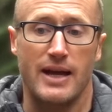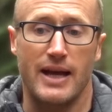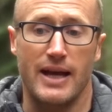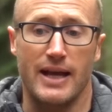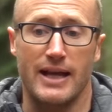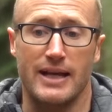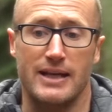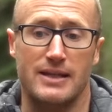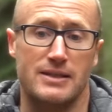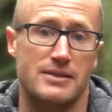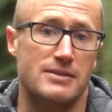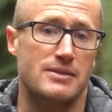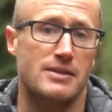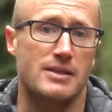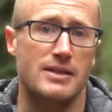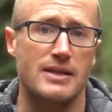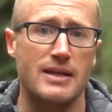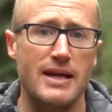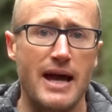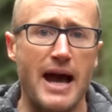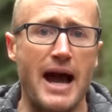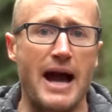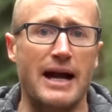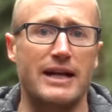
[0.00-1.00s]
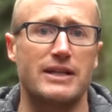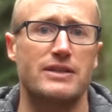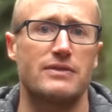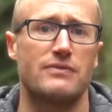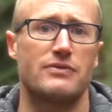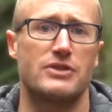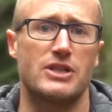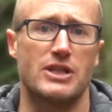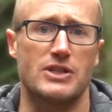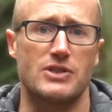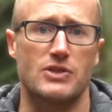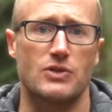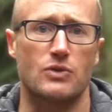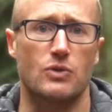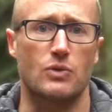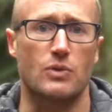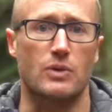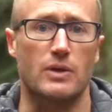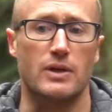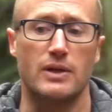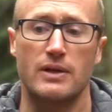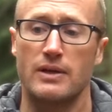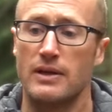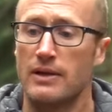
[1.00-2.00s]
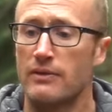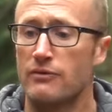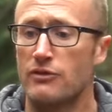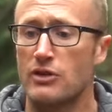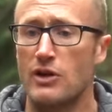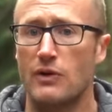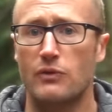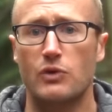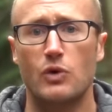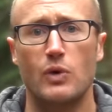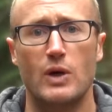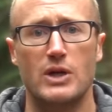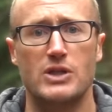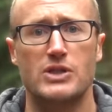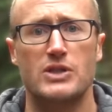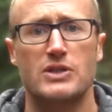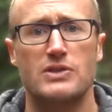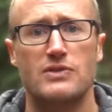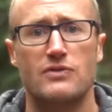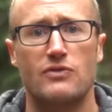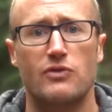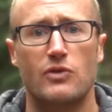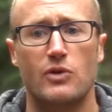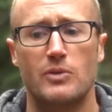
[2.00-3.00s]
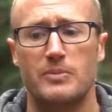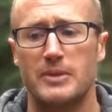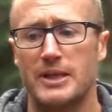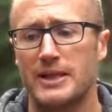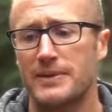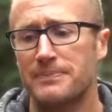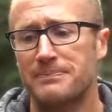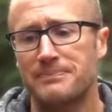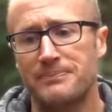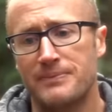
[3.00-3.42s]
and active Discord. If you have questions for me,